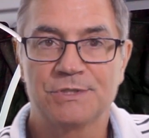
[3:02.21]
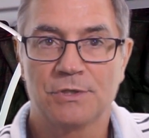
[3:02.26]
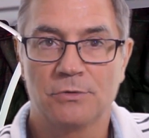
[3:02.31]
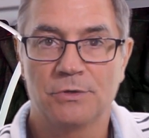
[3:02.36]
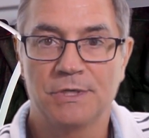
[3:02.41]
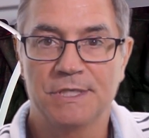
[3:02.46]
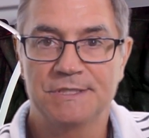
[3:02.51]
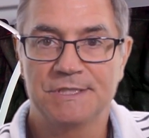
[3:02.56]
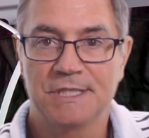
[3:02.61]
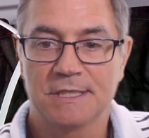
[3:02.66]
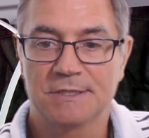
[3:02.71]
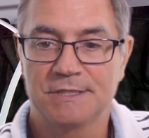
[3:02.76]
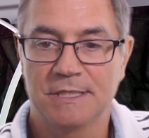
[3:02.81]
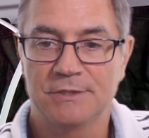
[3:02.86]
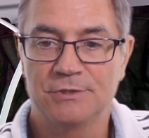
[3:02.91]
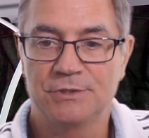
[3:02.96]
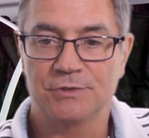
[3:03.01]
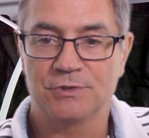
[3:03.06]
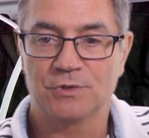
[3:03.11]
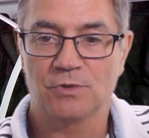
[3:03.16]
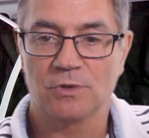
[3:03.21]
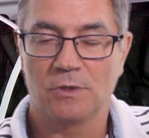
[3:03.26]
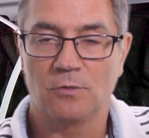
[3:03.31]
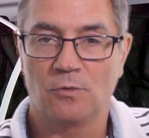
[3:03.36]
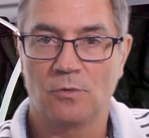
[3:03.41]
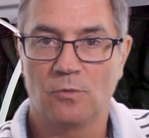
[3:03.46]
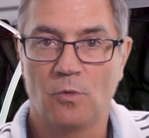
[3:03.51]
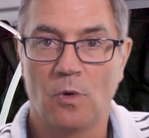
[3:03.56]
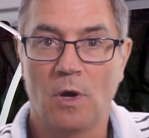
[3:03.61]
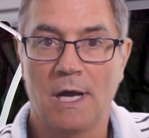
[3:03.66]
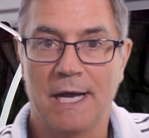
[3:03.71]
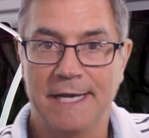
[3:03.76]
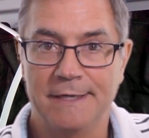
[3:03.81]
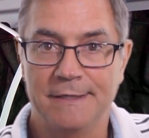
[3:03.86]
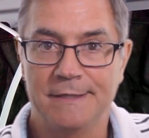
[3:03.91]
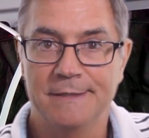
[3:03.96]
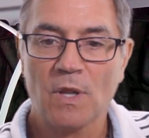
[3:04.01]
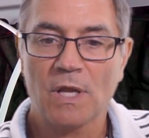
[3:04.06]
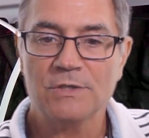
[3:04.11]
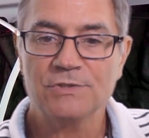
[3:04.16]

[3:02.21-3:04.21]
36 inches wide,